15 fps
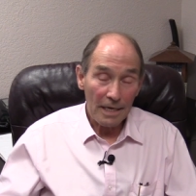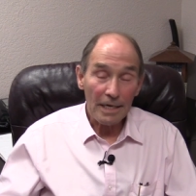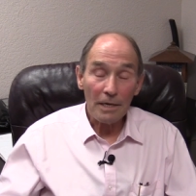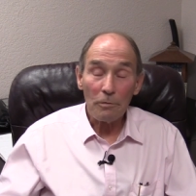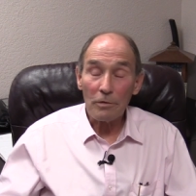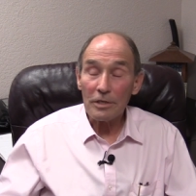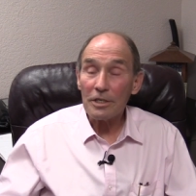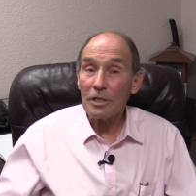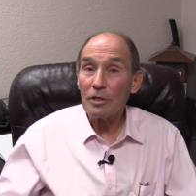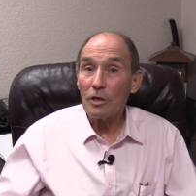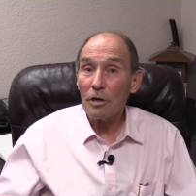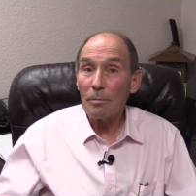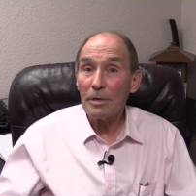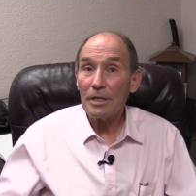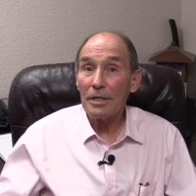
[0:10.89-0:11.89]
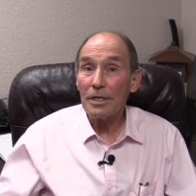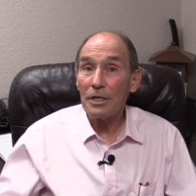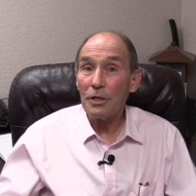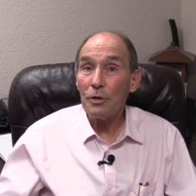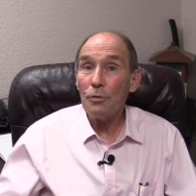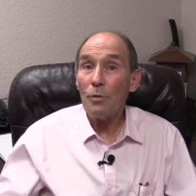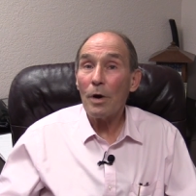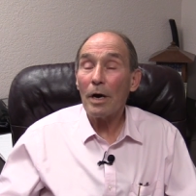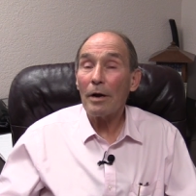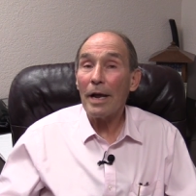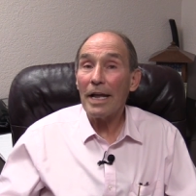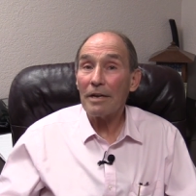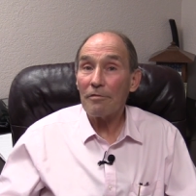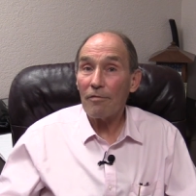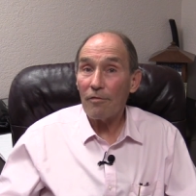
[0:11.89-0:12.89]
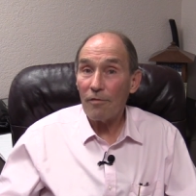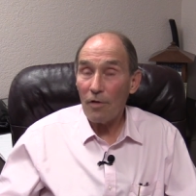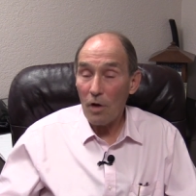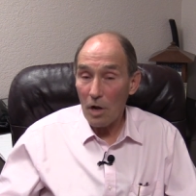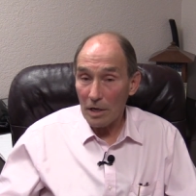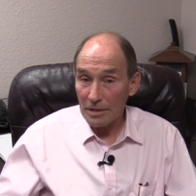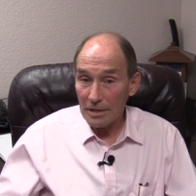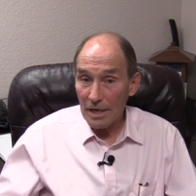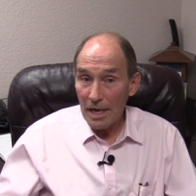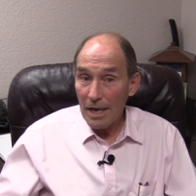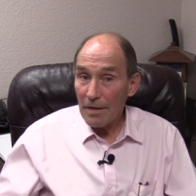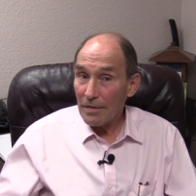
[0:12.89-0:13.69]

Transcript: and it was determined that you are at fault,